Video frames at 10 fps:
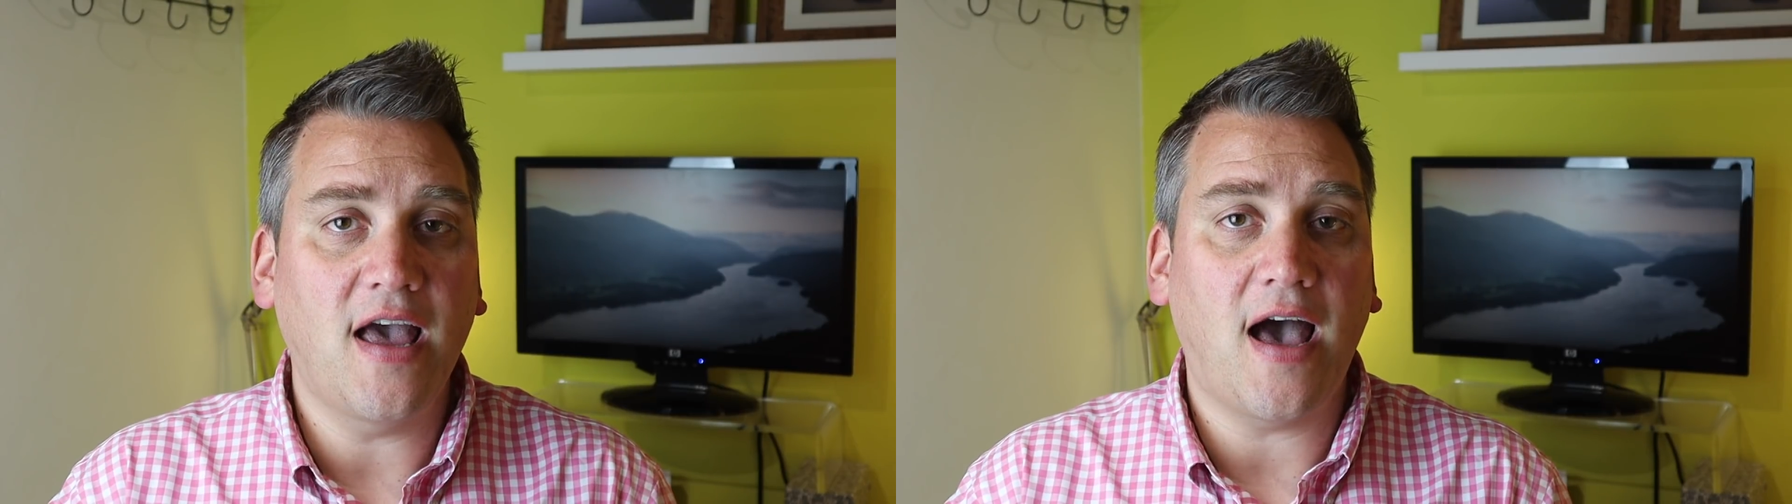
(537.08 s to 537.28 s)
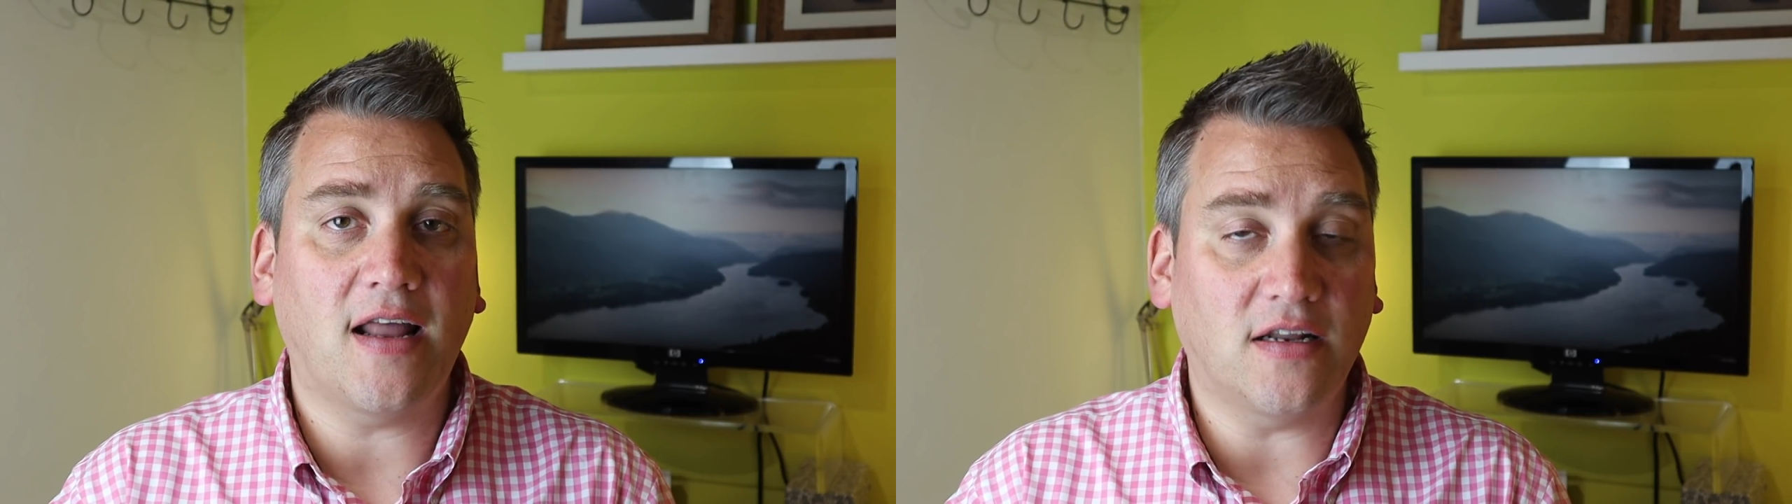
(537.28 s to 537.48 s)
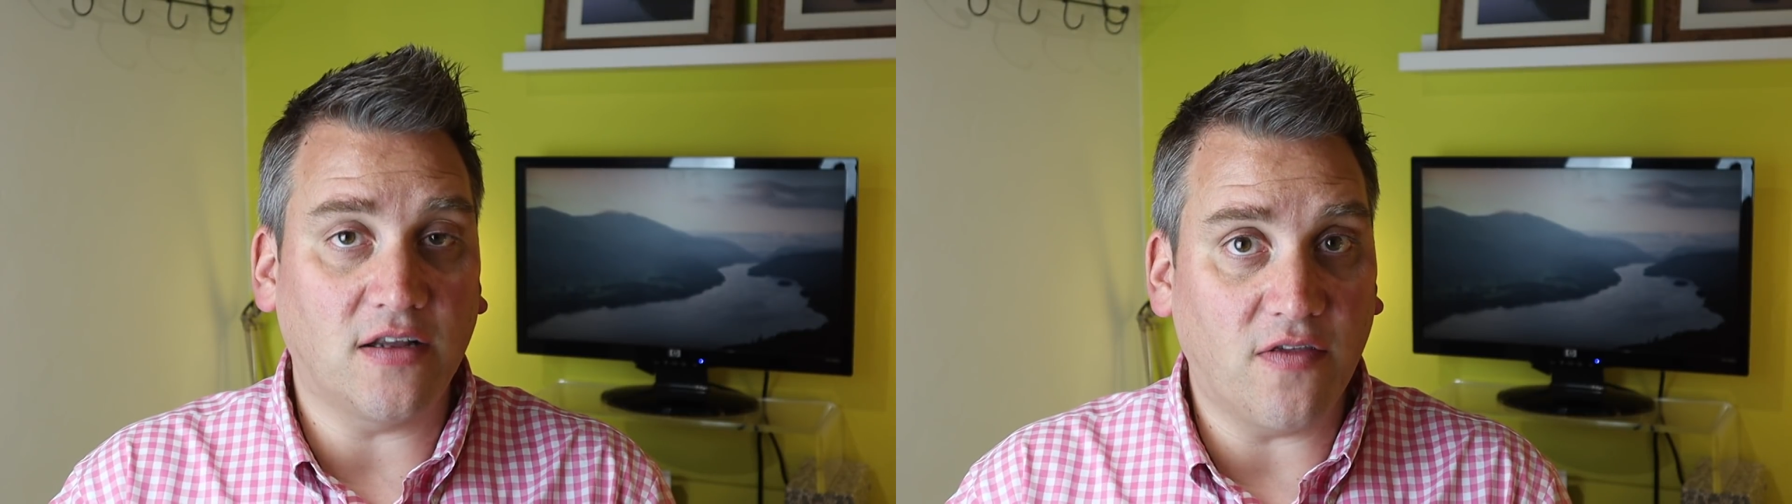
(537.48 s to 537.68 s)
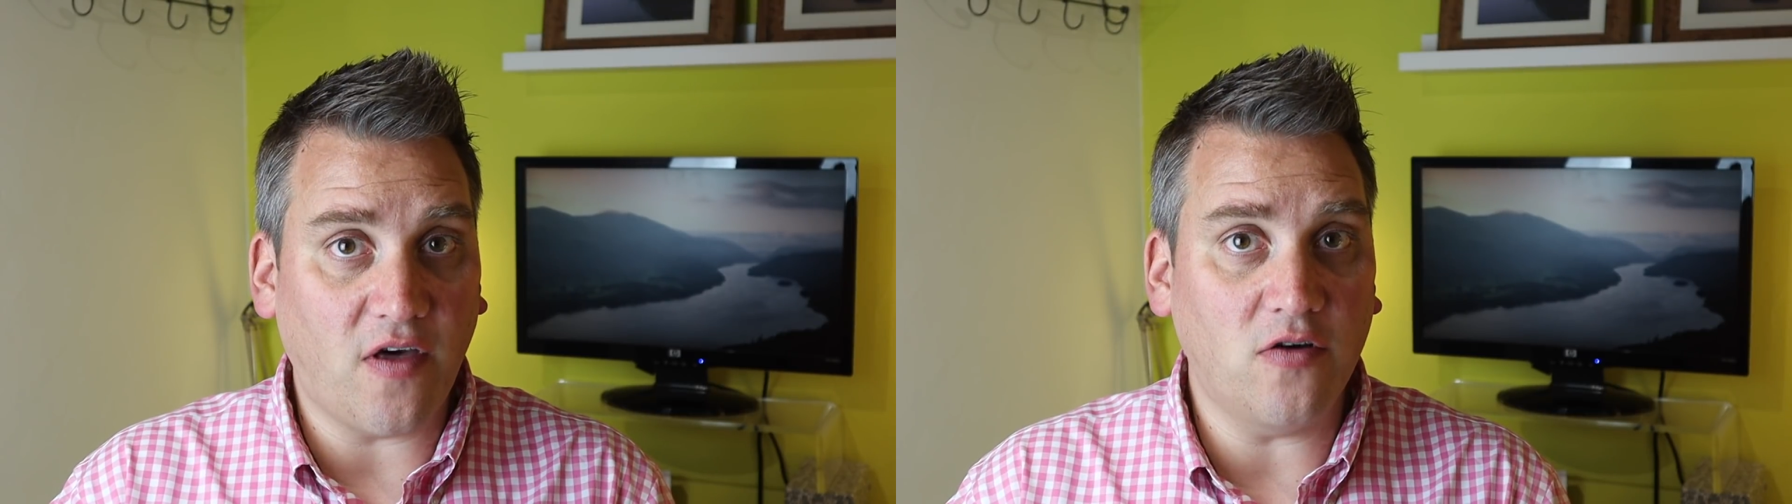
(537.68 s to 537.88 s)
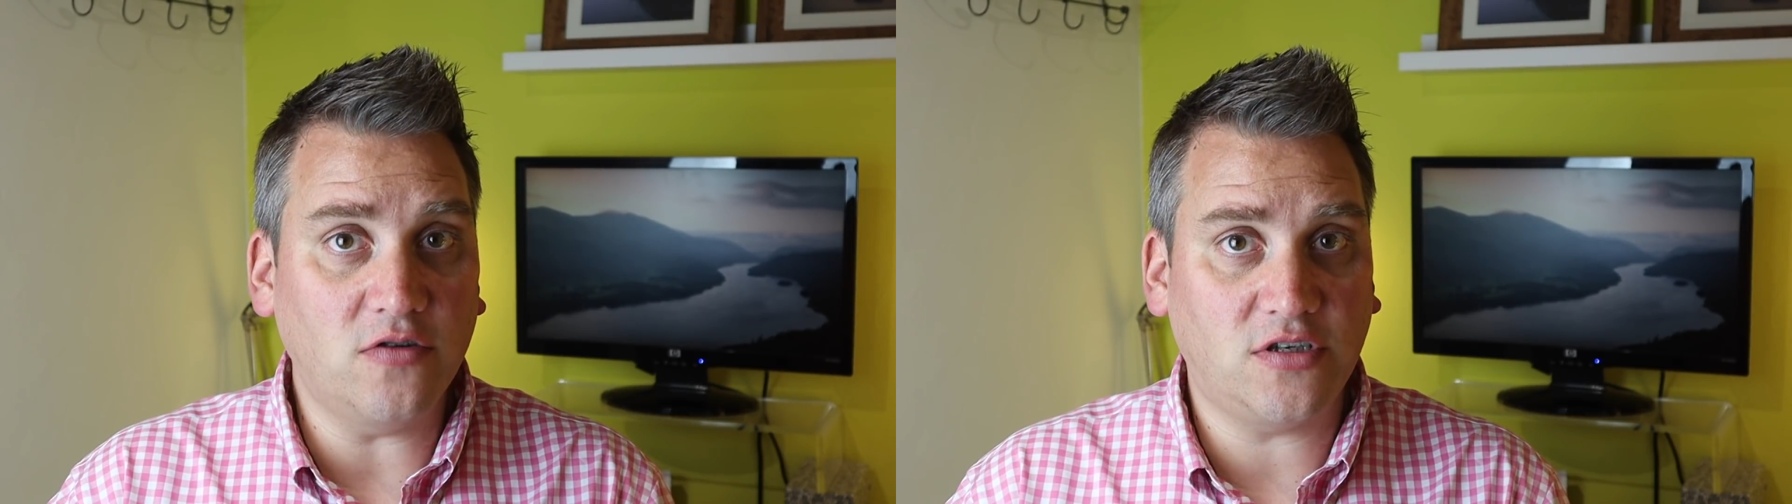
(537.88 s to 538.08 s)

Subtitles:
And under those